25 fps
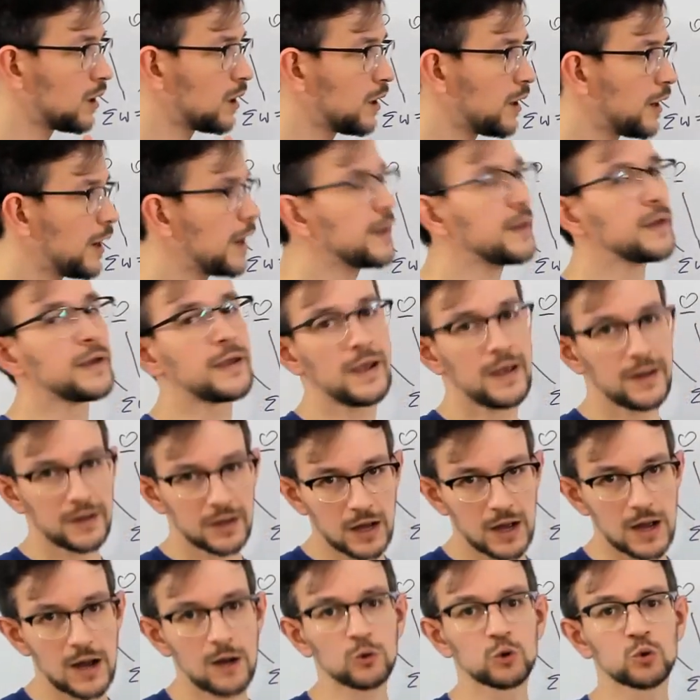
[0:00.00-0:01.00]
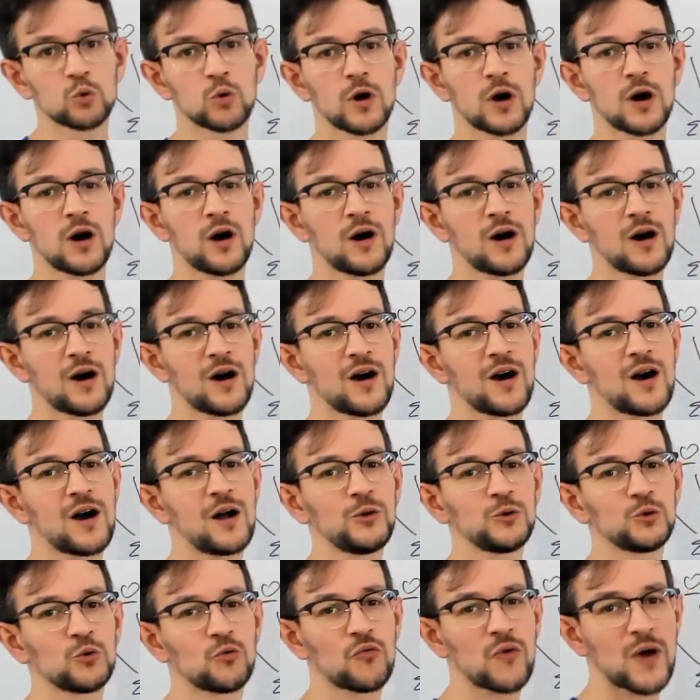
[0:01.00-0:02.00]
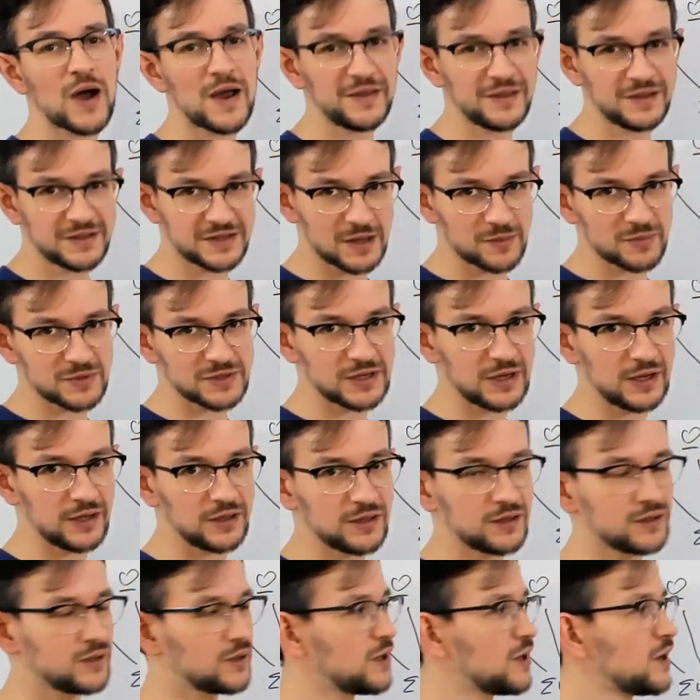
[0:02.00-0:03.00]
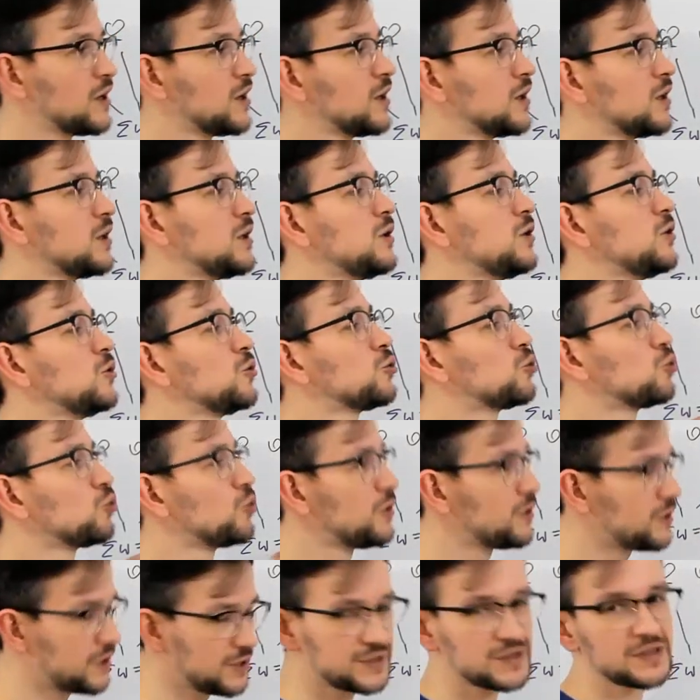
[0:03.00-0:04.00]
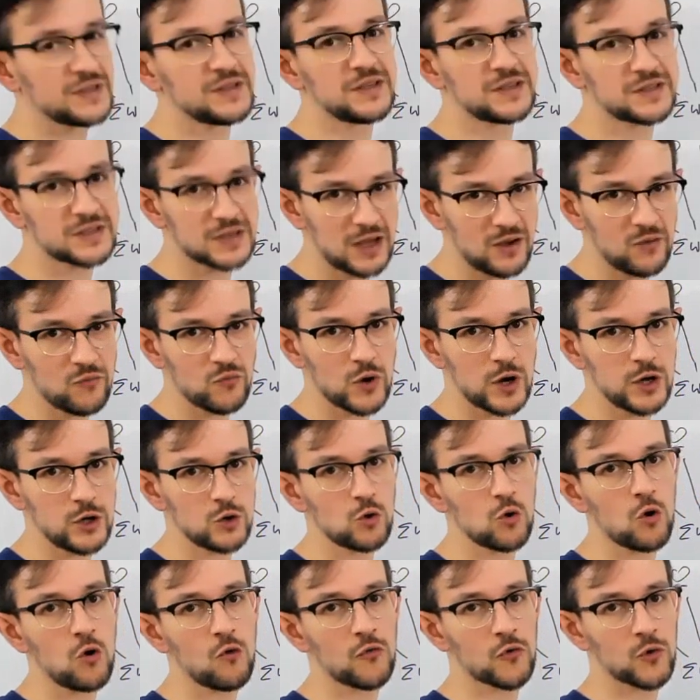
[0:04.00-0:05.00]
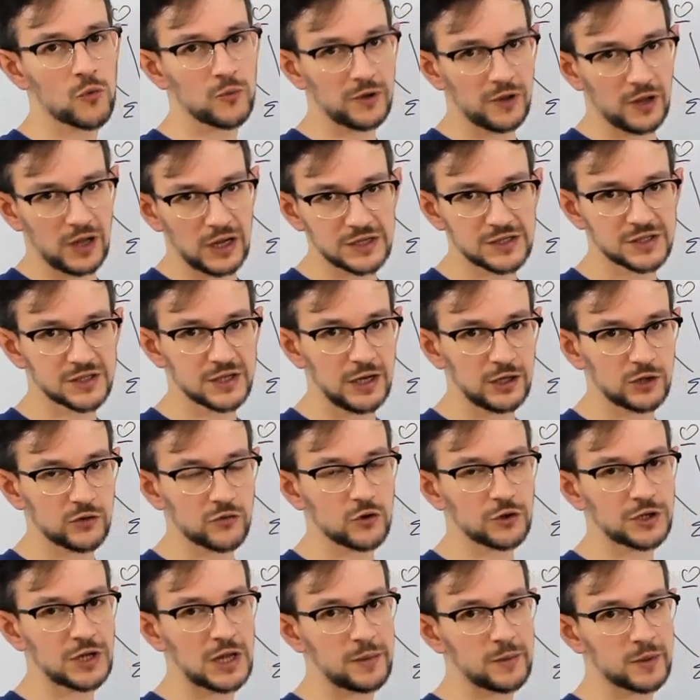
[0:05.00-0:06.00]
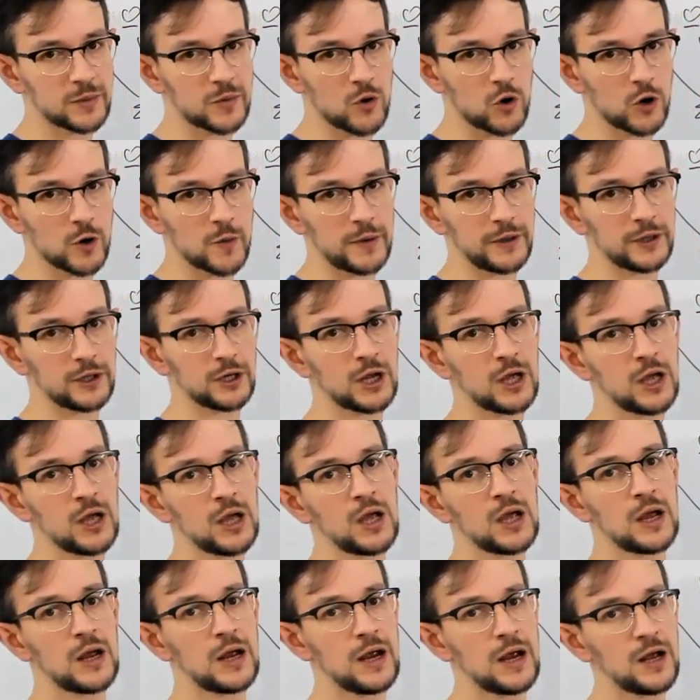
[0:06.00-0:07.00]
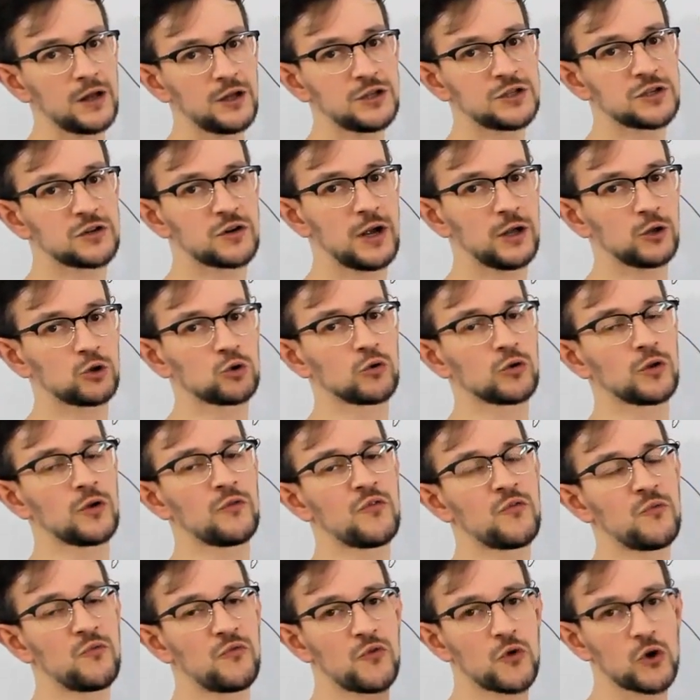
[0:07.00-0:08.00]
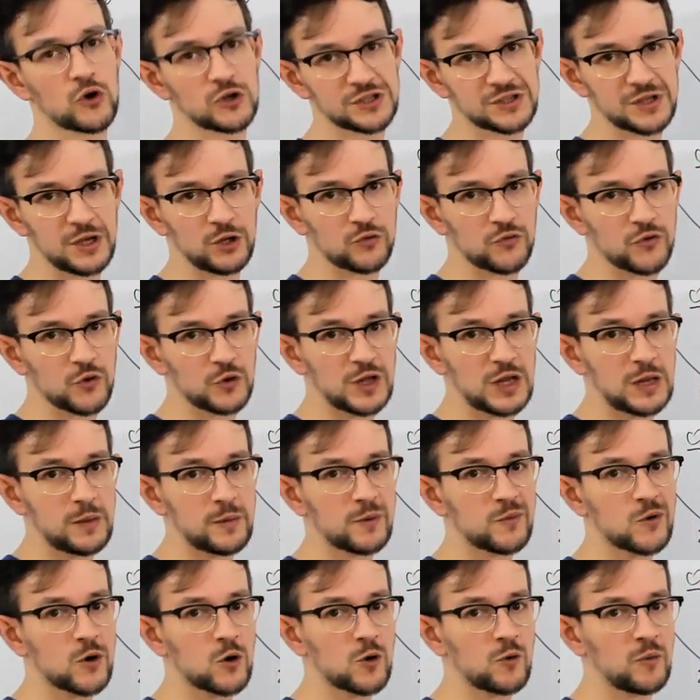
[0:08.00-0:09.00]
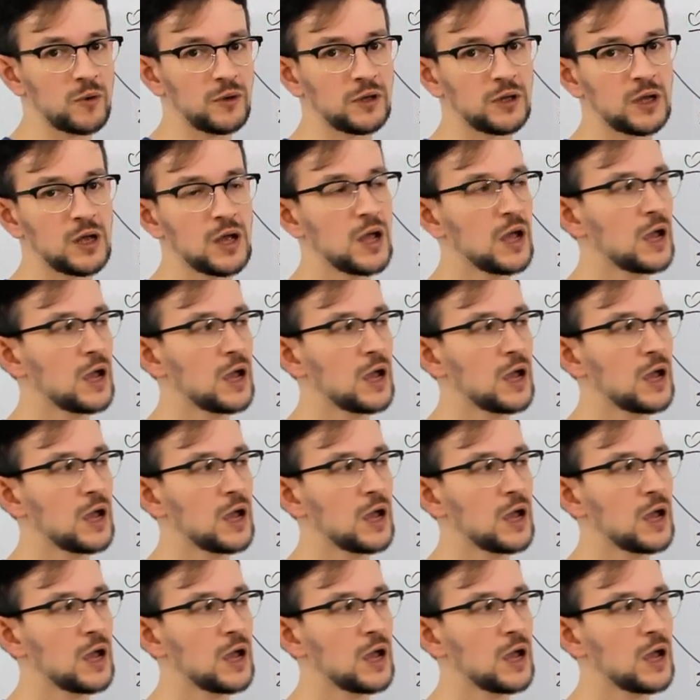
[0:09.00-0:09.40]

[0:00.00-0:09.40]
And again, how to find the subset? You do it in the same way. You go from the last state of your dynamic programming and iterate to the first state of your dynamic programming.